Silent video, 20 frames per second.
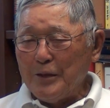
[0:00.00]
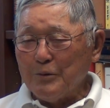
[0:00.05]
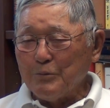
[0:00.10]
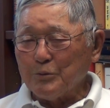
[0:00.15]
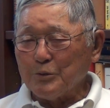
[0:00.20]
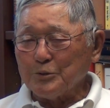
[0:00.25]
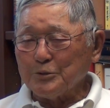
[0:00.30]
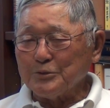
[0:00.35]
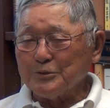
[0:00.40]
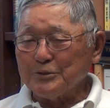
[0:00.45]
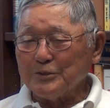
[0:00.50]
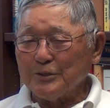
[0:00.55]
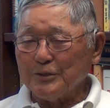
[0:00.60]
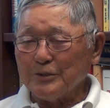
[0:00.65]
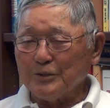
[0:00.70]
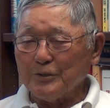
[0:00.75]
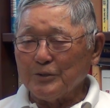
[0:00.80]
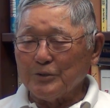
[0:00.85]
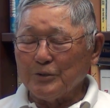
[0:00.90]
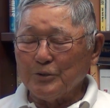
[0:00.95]
was
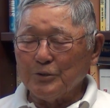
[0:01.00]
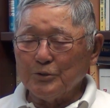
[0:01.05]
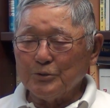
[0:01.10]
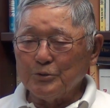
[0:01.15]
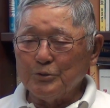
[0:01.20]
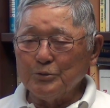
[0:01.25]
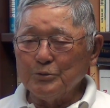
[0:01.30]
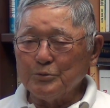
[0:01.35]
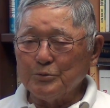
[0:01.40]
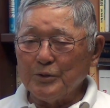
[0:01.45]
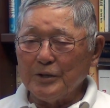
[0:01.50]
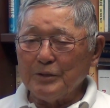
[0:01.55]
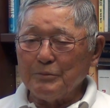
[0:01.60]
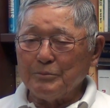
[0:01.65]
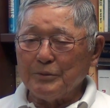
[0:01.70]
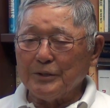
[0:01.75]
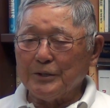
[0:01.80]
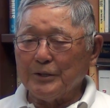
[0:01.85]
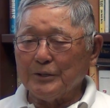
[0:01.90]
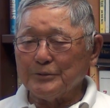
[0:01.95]
too great
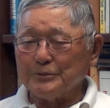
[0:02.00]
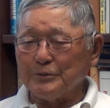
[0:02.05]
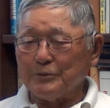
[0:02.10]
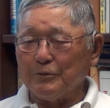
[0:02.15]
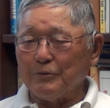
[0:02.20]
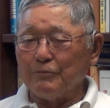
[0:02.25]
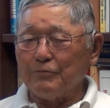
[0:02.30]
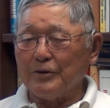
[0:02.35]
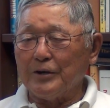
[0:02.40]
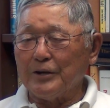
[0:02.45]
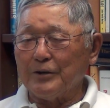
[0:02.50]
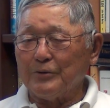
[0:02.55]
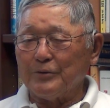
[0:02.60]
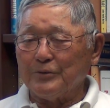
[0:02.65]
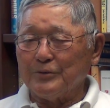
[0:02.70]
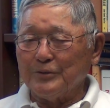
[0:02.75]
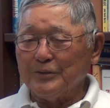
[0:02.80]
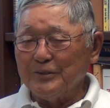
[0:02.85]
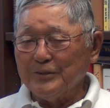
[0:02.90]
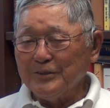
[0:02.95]
because of the
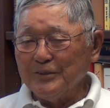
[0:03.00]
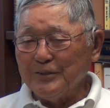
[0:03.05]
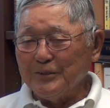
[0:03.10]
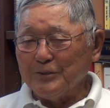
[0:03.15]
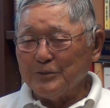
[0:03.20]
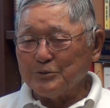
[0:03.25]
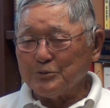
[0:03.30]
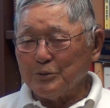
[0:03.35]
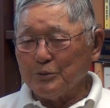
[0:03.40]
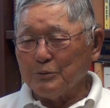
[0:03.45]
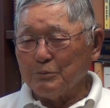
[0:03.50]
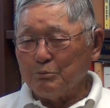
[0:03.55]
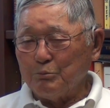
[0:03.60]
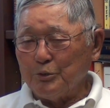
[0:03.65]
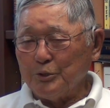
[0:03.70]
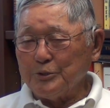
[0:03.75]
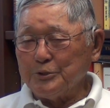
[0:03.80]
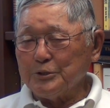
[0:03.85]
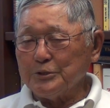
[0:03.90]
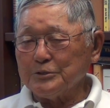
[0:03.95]
fire, and so
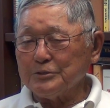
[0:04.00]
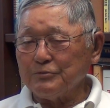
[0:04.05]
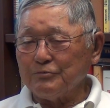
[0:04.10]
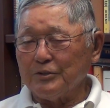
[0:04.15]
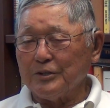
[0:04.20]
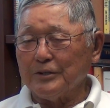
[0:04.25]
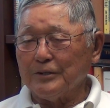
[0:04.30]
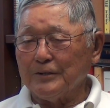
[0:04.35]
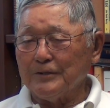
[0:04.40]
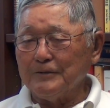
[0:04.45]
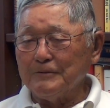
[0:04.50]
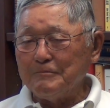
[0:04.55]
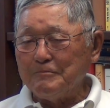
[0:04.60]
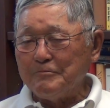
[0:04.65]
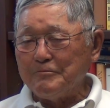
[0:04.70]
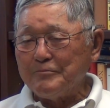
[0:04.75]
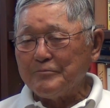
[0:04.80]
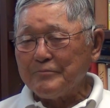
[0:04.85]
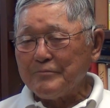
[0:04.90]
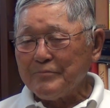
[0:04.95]
bridges fell,
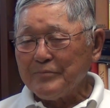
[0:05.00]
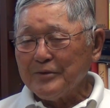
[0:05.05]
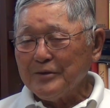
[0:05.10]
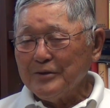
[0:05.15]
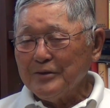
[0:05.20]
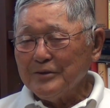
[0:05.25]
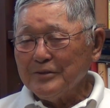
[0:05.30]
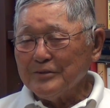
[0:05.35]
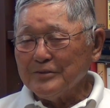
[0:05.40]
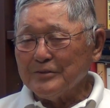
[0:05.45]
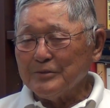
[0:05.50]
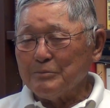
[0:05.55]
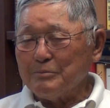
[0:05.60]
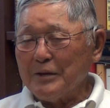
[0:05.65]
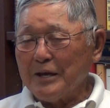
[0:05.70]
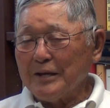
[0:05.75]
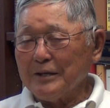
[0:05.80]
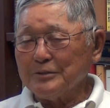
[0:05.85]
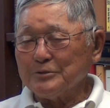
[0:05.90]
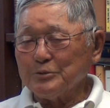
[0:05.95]
the
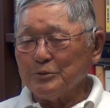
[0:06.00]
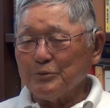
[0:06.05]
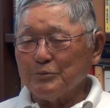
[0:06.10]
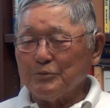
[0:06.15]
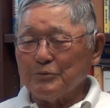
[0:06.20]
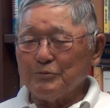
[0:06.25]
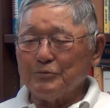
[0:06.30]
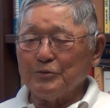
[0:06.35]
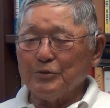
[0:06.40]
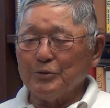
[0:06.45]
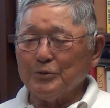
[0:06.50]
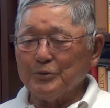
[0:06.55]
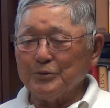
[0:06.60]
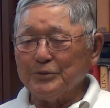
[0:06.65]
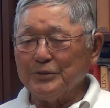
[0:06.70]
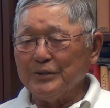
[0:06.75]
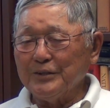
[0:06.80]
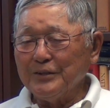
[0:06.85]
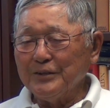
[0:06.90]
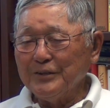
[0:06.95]
banks
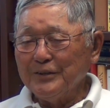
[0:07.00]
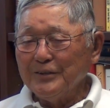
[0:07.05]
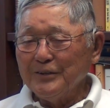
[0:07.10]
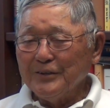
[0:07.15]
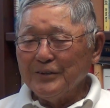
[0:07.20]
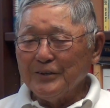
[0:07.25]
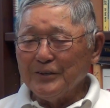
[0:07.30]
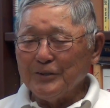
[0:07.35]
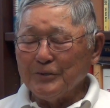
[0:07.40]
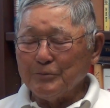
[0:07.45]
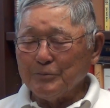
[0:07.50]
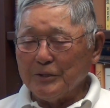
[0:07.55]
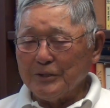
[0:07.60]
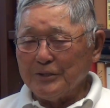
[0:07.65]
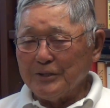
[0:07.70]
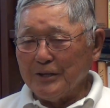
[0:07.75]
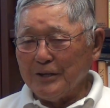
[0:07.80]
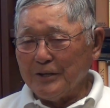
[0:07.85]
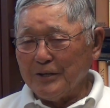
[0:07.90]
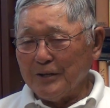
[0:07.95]
overflowed, and my
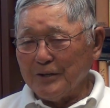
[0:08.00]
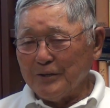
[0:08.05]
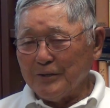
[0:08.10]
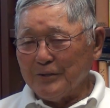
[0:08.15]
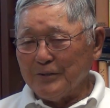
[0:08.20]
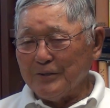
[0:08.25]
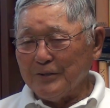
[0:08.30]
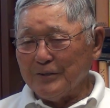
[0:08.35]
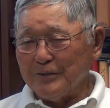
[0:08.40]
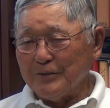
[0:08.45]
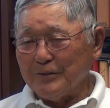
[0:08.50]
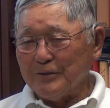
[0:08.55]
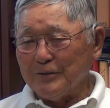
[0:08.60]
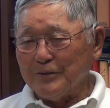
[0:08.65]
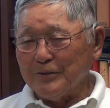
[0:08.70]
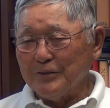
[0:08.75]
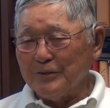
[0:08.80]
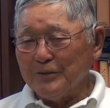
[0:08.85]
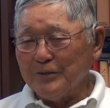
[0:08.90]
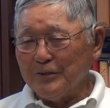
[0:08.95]
dad had
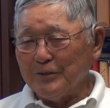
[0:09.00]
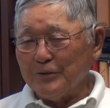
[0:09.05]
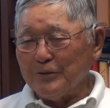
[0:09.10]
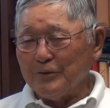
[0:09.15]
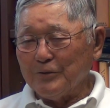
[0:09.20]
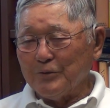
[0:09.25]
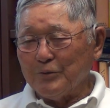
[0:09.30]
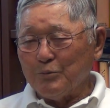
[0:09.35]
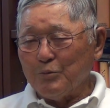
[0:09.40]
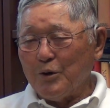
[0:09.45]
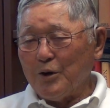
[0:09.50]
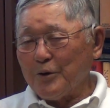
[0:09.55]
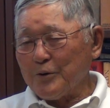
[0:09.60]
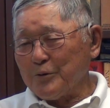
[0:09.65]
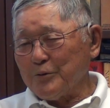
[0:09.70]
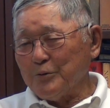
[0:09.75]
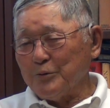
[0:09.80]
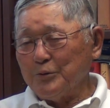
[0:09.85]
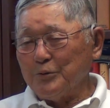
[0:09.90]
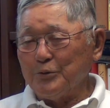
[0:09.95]
water
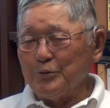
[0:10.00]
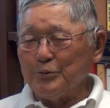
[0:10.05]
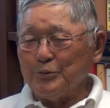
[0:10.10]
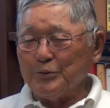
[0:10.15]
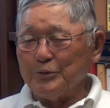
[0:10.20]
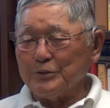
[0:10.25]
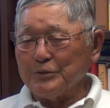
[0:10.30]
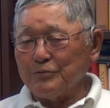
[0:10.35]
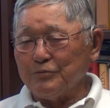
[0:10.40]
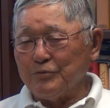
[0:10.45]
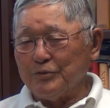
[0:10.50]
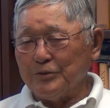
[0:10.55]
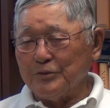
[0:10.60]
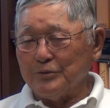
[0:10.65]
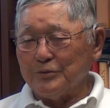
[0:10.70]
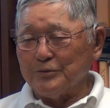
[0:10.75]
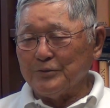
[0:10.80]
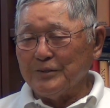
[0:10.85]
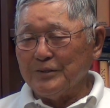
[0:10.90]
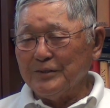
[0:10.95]
going through his
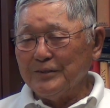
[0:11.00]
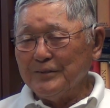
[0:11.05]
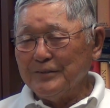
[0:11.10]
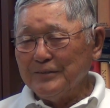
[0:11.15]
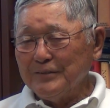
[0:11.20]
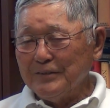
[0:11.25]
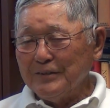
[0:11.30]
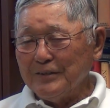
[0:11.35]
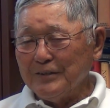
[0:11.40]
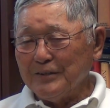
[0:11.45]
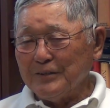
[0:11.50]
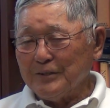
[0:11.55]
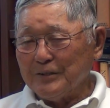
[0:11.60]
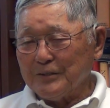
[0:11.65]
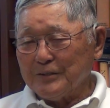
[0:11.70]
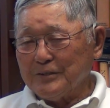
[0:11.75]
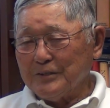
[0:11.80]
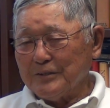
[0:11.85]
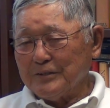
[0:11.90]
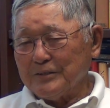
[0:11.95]
field, and
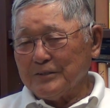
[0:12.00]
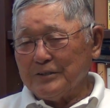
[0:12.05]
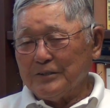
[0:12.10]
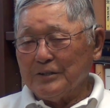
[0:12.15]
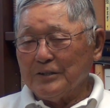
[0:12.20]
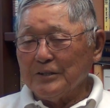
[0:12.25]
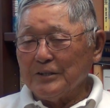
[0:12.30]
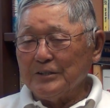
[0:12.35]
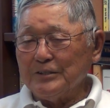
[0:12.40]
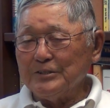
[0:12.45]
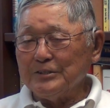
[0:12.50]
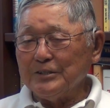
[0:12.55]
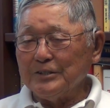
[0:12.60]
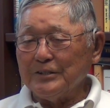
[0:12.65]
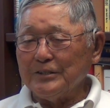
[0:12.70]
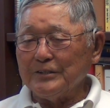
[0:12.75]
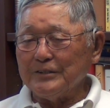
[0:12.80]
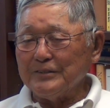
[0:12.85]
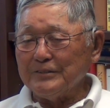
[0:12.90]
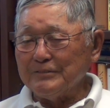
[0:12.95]
it cut gullies
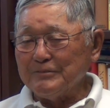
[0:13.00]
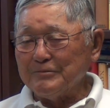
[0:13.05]
in it,